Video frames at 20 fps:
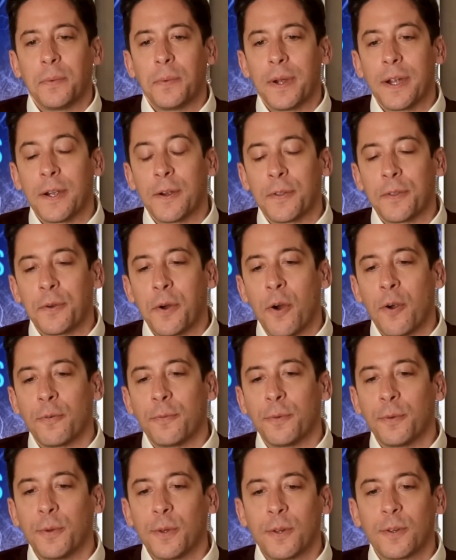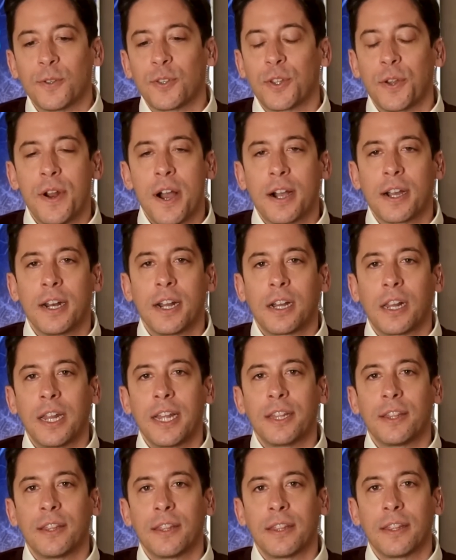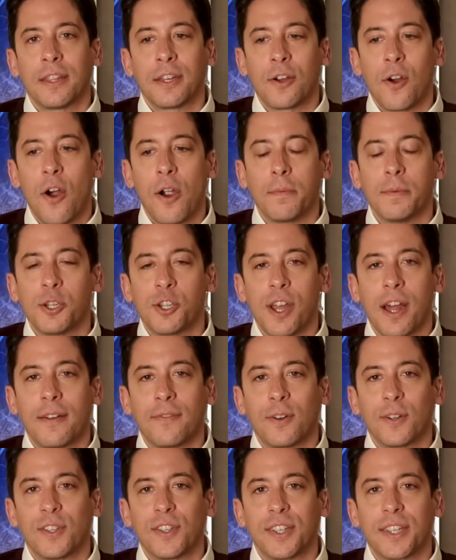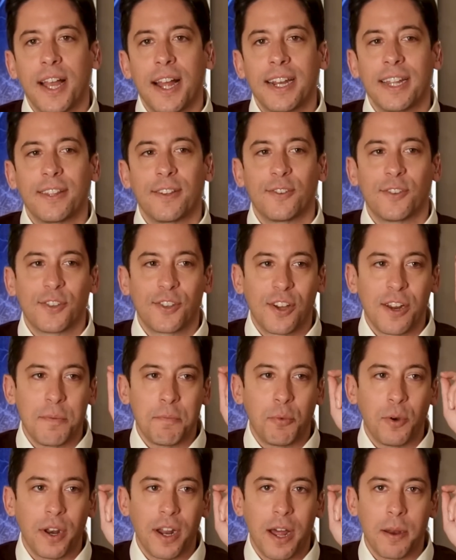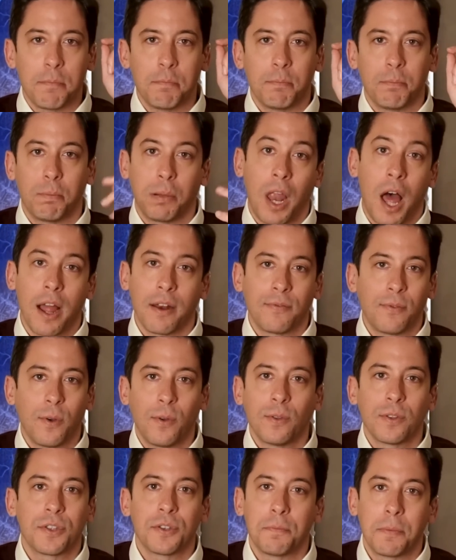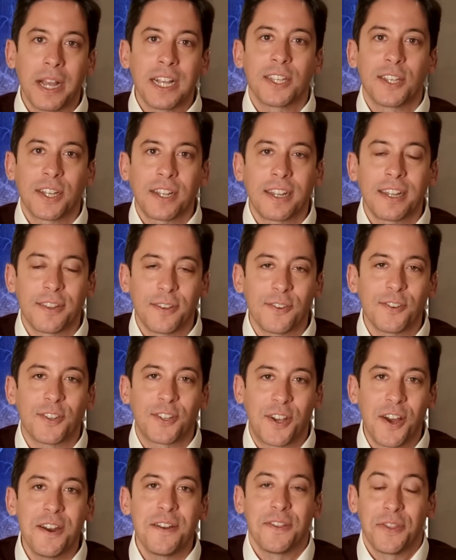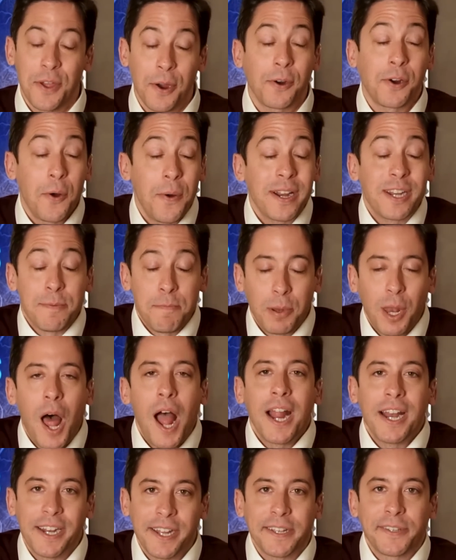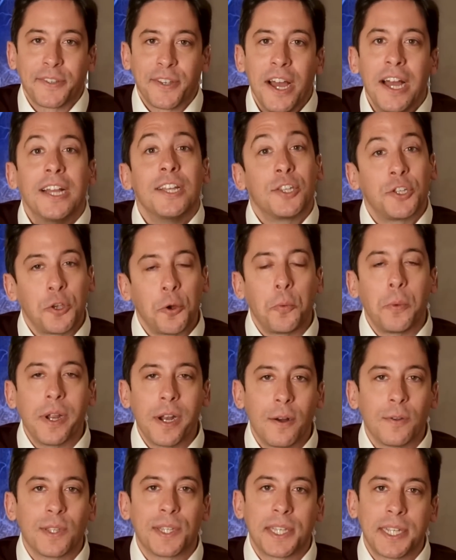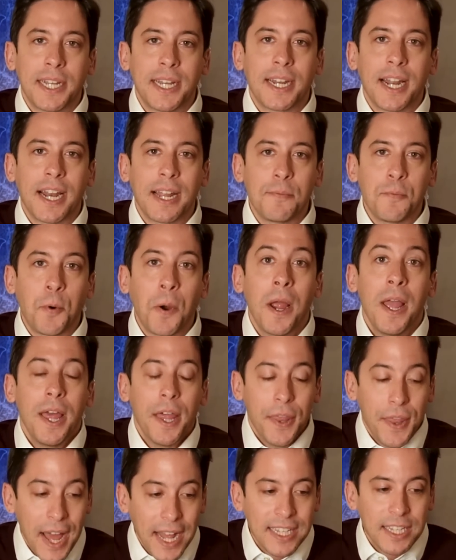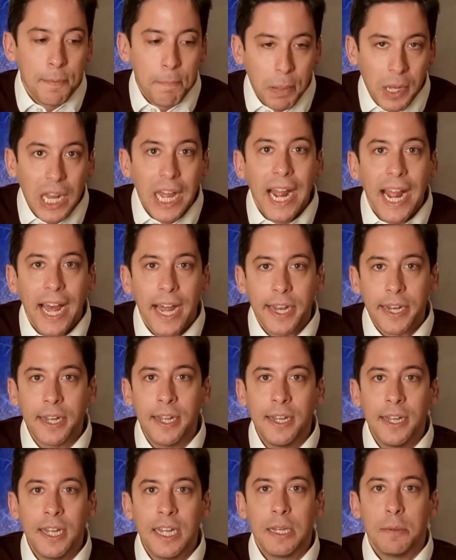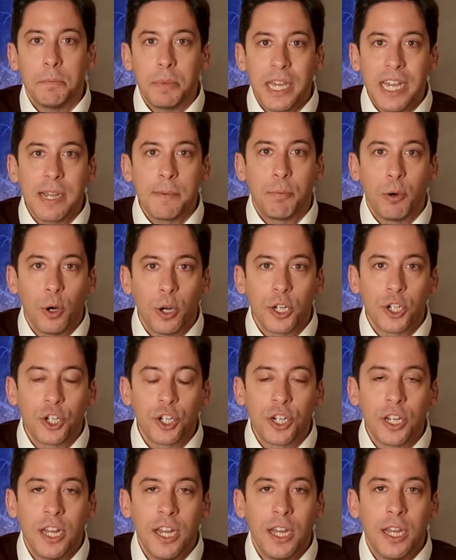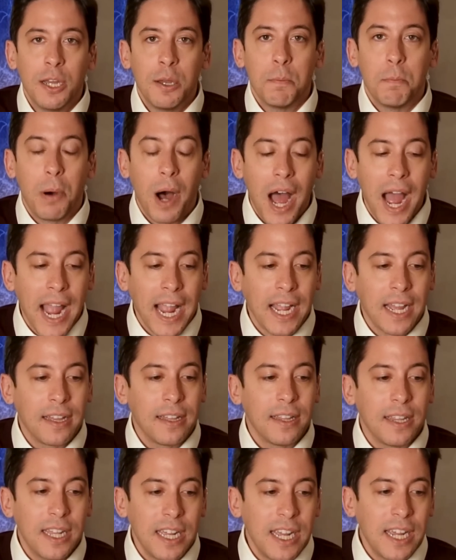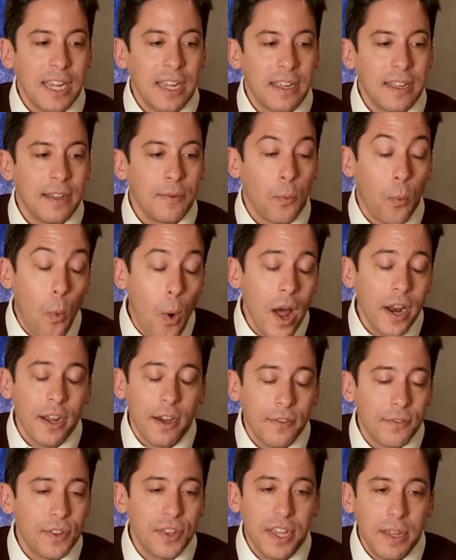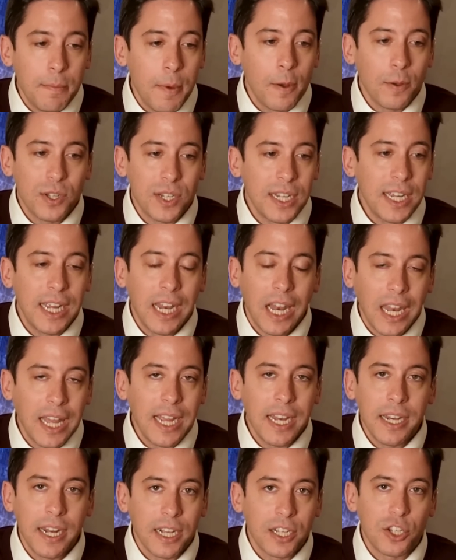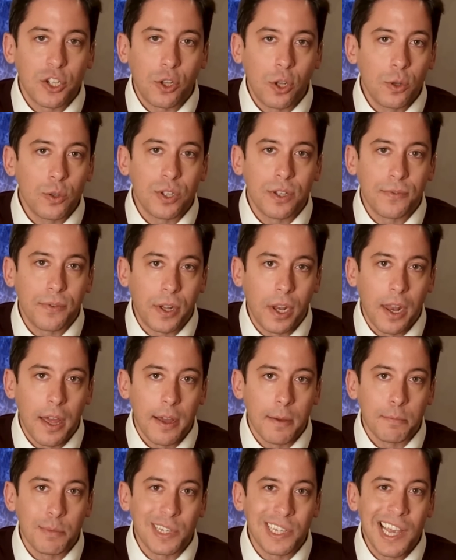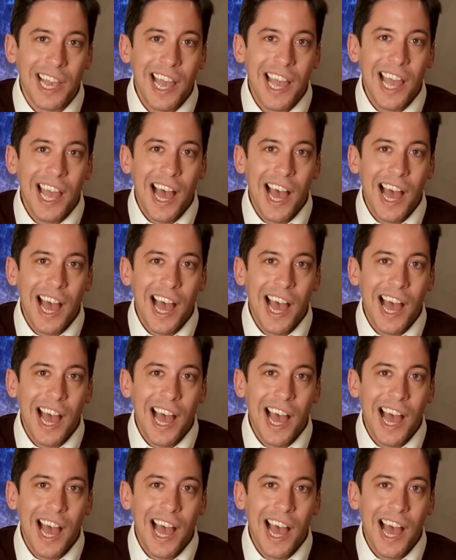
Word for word: where the, our rulers, they're not going to clean the garbage out of our society. They're just going to put on blindfolds, basically. They're just gonna, they're going to blind us so we don't see it anymore. That's a plan being pushed by the one of the most elite and exclusive clubs